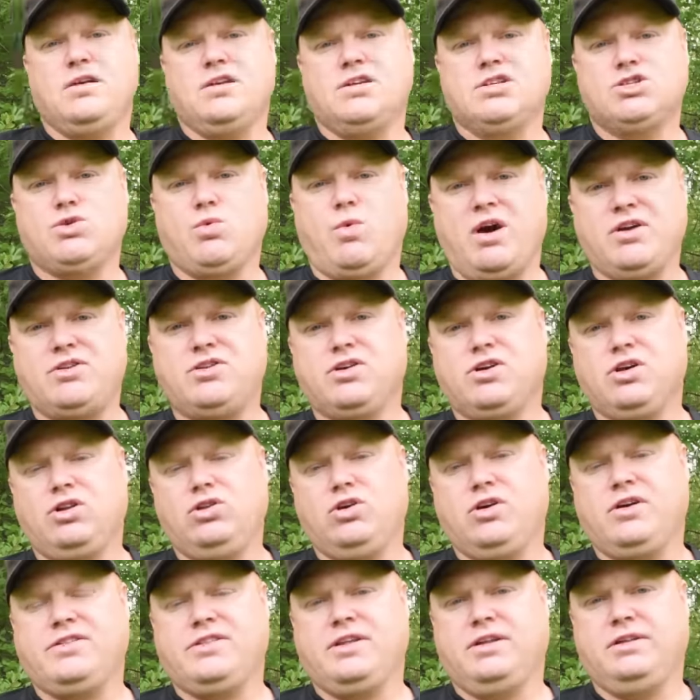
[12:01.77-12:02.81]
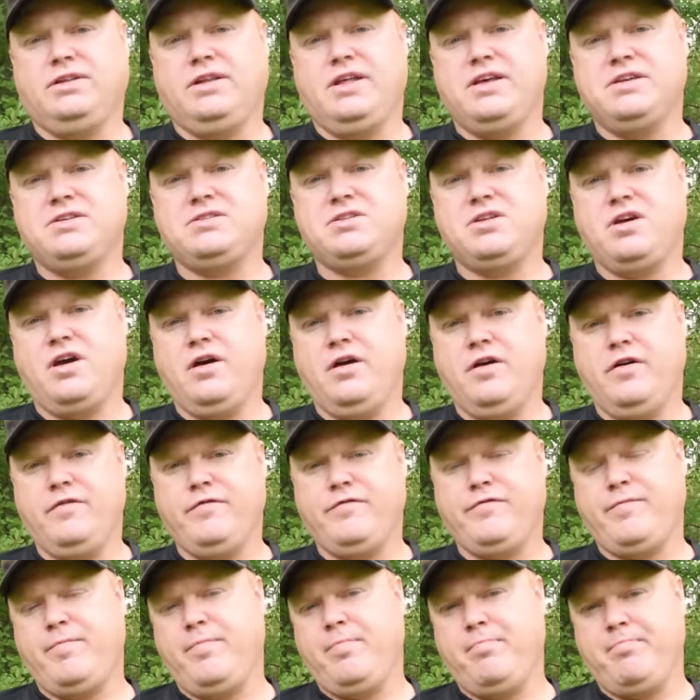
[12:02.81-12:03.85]
So I took a look at the list
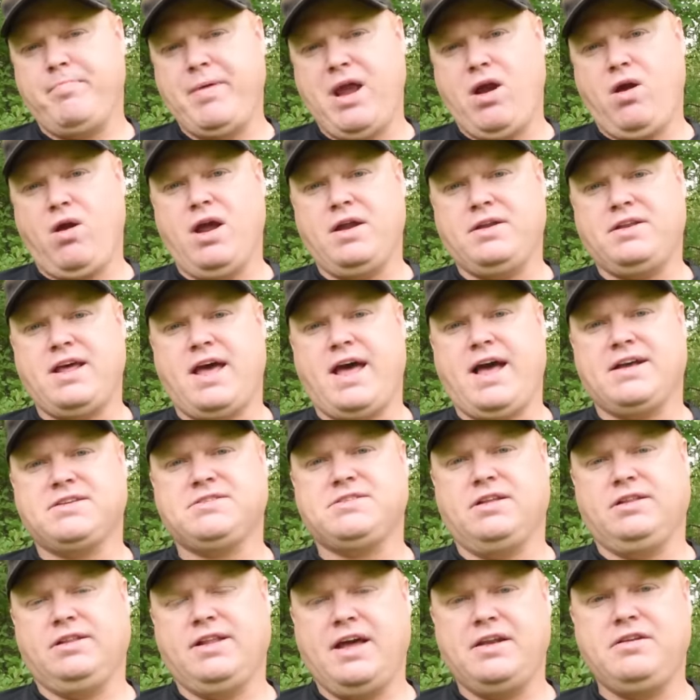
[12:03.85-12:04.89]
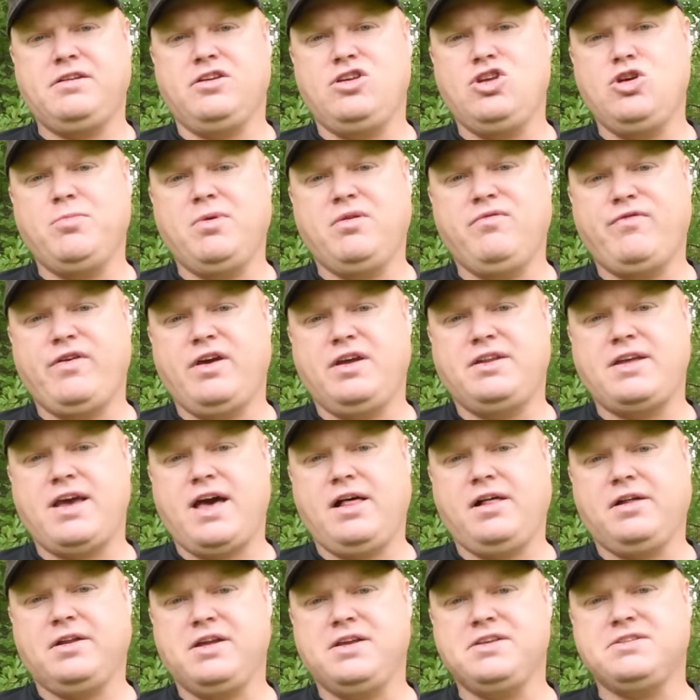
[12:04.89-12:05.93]
of bear attacks that led to human
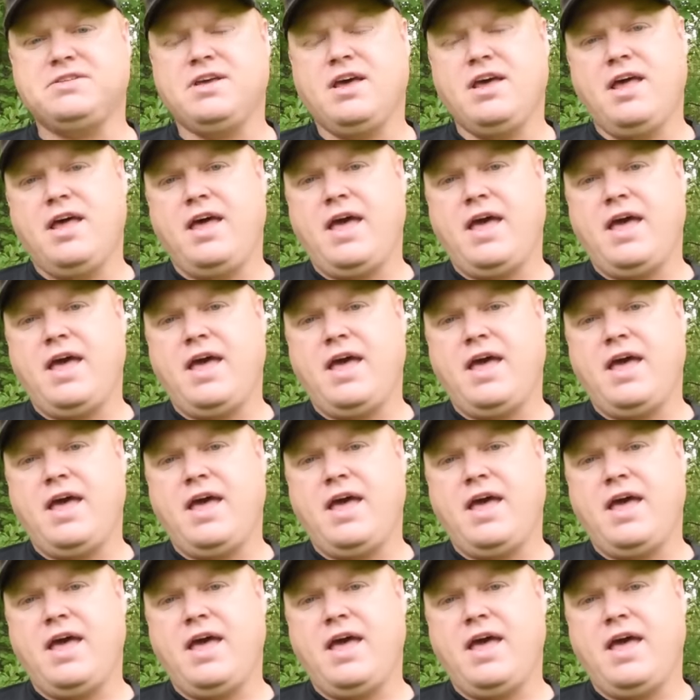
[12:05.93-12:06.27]
fatalities,